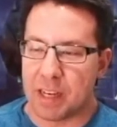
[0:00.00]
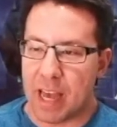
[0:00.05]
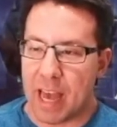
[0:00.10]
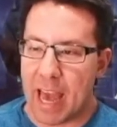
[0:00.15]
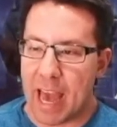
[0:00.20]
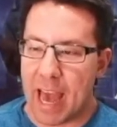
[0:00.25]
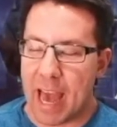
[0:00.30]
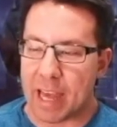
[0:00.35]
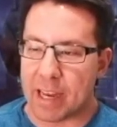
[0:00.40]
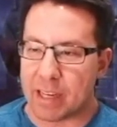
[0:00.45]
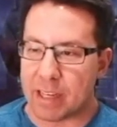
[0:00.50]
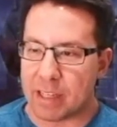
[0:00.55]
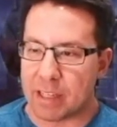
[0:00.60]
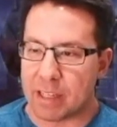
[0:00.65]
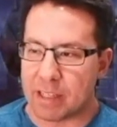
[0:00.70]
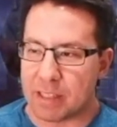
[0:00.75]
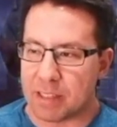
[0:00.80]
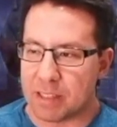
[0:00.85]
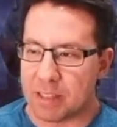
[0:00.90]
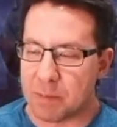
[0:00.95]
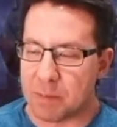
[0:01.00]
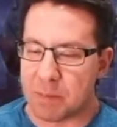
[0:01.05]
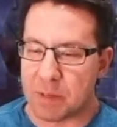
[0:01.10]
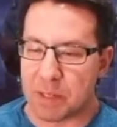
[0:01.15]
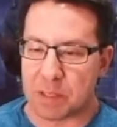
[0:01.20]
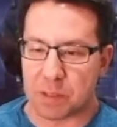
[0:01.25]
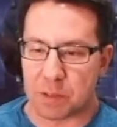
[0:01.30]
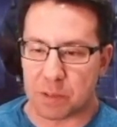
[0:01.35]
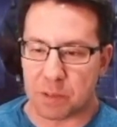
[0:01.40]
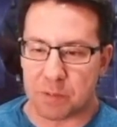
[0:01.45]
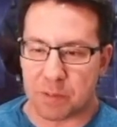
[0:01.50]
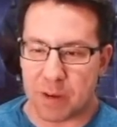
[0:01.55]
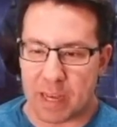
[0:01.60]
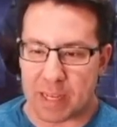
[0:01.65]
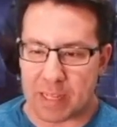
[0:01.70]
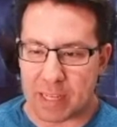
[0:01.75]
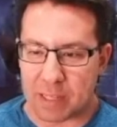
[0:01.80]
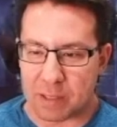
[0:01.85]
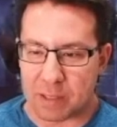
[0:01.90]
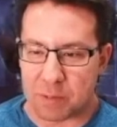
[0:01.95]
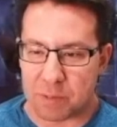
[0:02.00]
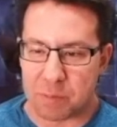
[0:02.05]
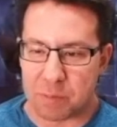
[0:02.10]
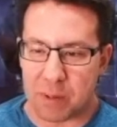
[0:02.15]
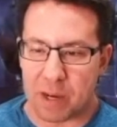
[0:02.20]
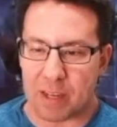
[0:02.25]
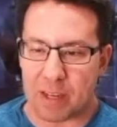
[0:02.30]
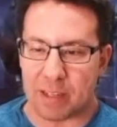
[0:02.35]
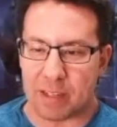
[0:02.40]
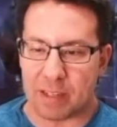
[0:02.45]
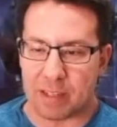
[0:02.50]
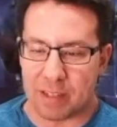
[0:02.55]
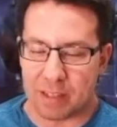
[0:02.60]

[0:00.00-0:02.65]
at the Minnesota Vikings, but